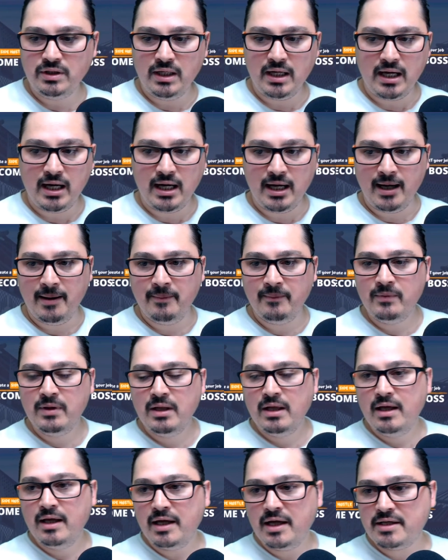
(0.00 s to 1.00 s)
Um,
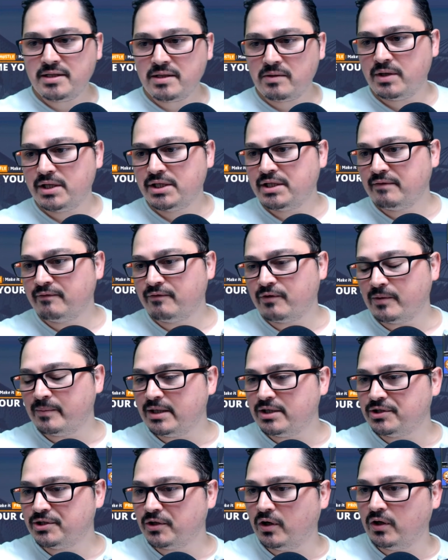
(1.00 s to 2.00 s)
here's a question from me,
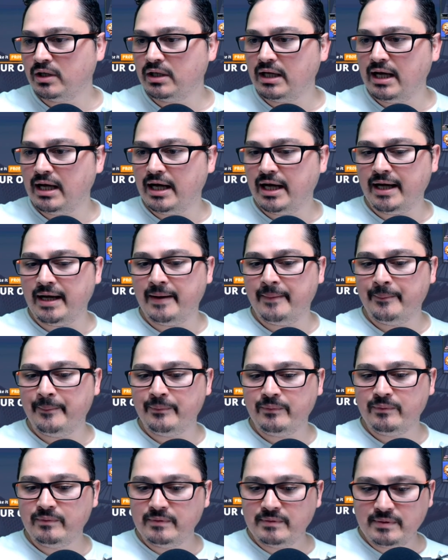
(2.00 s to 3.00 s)
Shaun. Um,
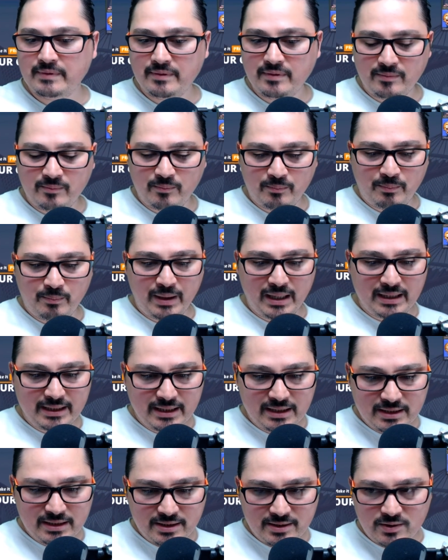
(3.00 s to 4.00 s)
yeah.
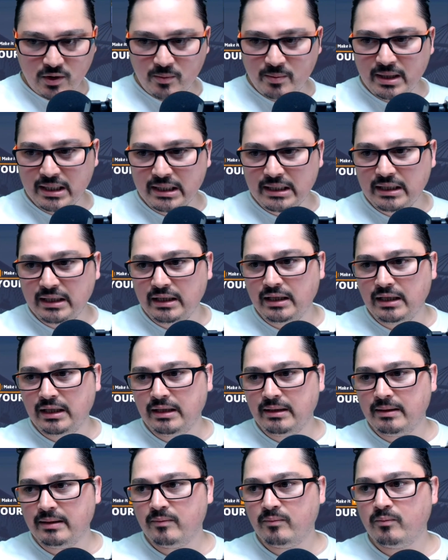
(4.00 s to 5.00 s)
Building so
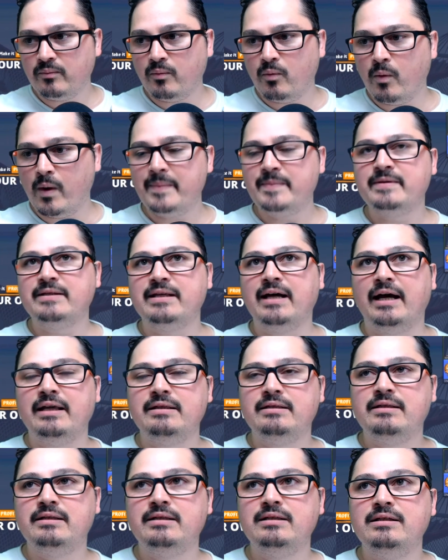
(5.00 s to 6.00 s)
many
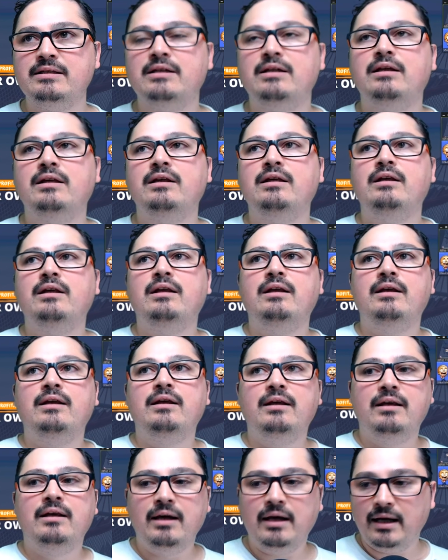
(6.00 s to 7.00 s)
websites
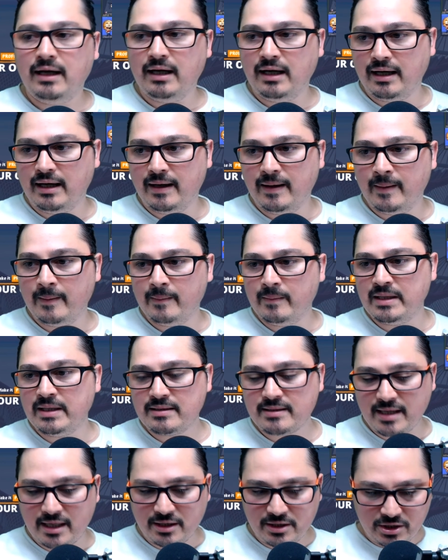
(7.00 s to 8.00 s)
um, in
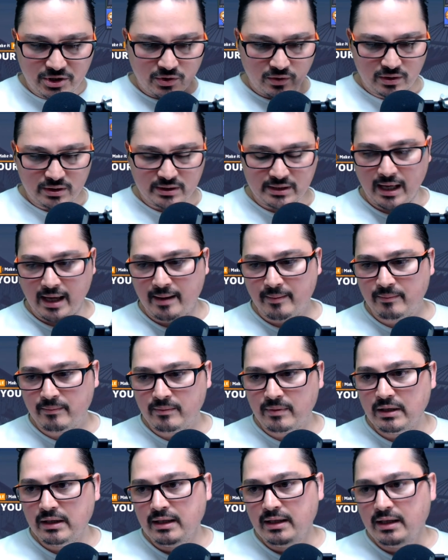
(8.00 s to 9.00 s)
such a short time,
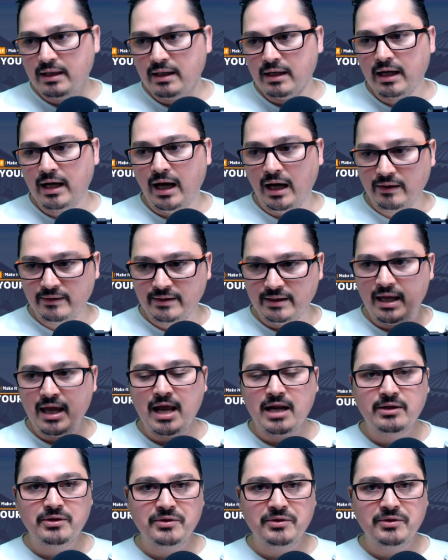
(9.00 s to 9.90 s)
how the hell hmm.